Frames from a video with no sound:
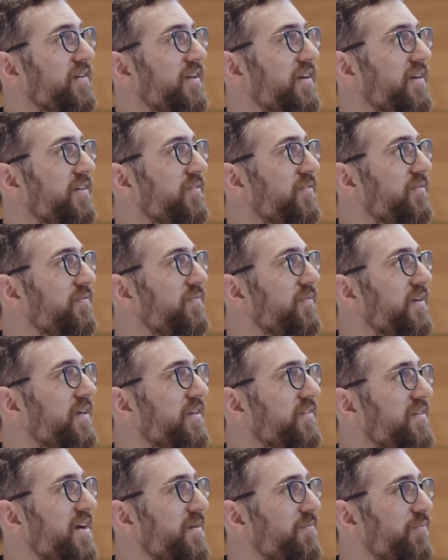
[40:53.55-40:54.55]
And it's
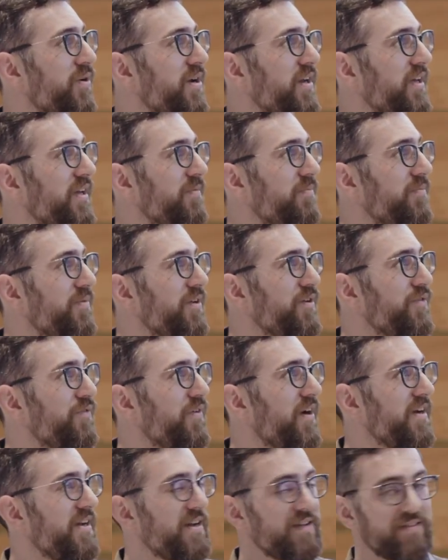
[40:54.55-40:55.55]
not pretty, but you
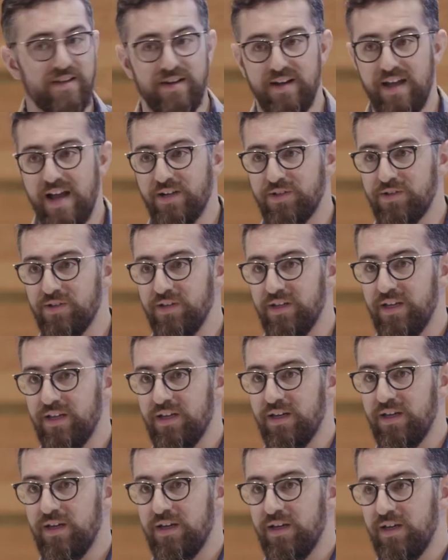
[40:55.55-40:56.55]
find out that it
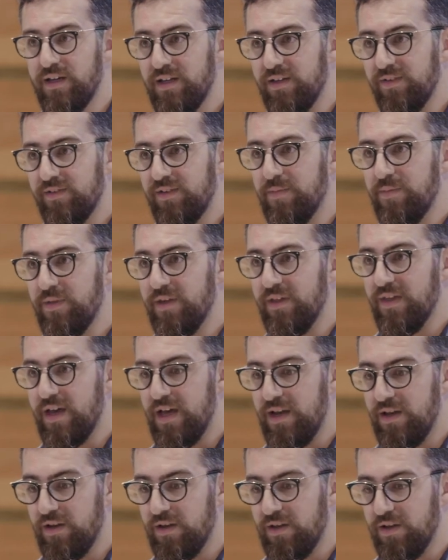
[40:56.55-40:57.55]
actually is something
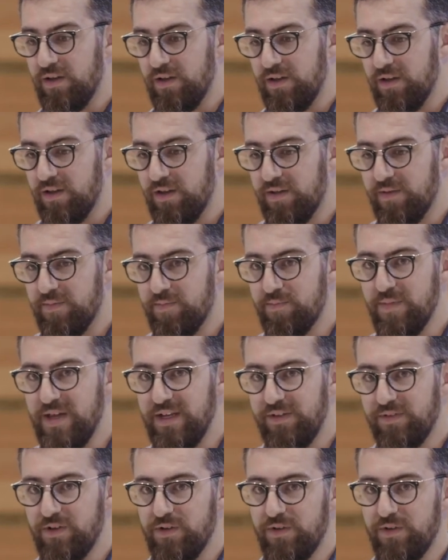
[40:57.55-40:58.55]
that meets